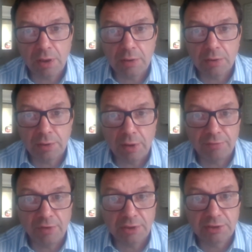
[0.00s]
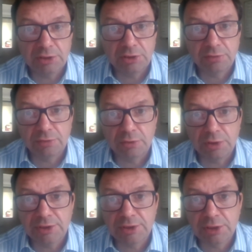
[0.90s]
advantage for
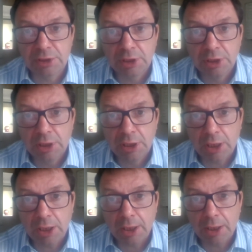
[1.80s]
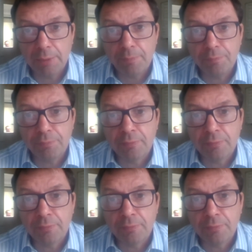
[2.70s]
us. And